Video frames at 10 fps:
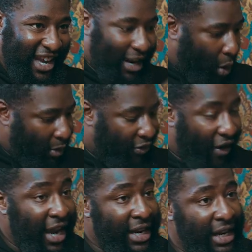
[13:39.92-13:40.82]
and what we
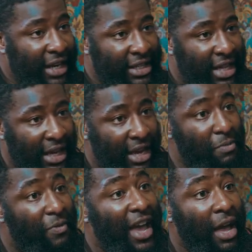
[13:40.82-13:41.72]
find then is the
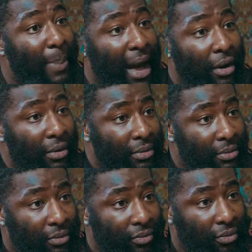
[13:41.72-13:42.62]
conveyor belt
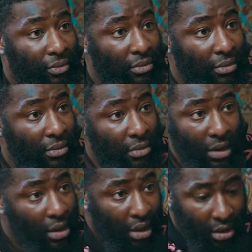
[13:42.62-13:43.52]
yeah
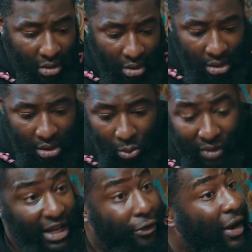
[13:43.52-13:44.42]

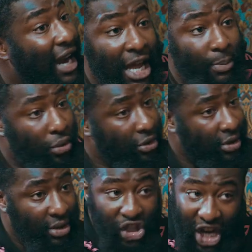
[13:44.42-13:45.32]
with different
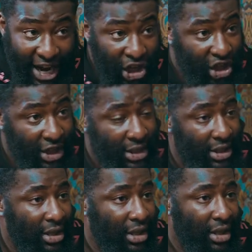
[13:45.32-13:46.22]
labels,
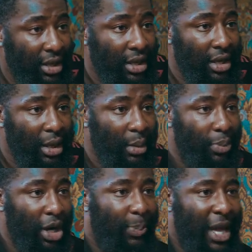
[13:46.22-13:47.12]
changes,
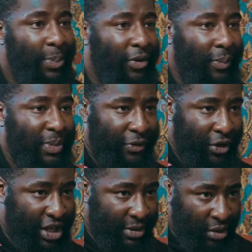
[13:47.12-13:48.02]
but the people from
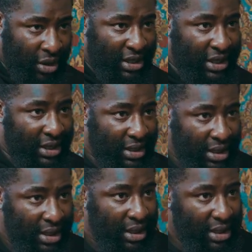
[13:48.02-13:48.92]
different communities
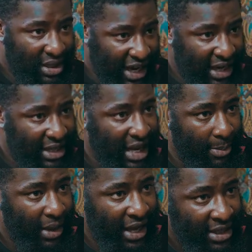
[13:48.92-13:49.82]
mm. stay in the
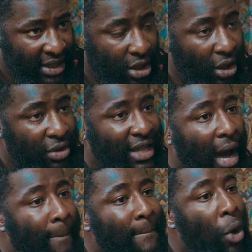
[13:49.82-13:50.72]
same places. So and those
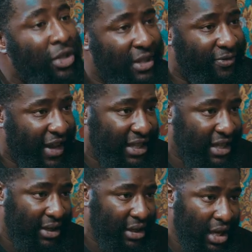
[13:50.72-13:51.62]
that are most
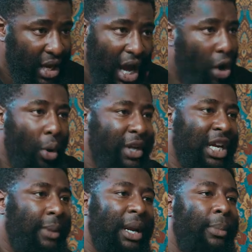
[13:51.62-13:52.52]
affected yeah. are always
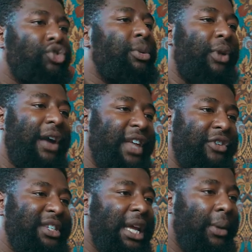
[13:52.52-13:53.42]
going to be the most deprived
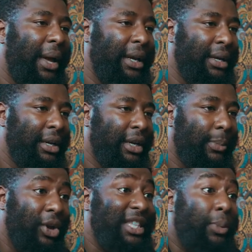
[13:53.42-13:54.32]
areas anyway,
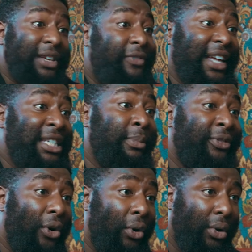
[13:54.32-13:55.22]
yeah. because they was affected
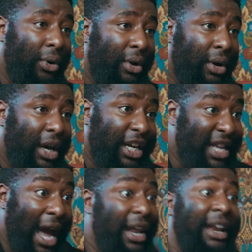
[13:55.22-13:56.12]
before. Yeah. It's
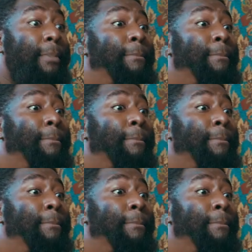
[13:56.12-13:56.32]
now that they're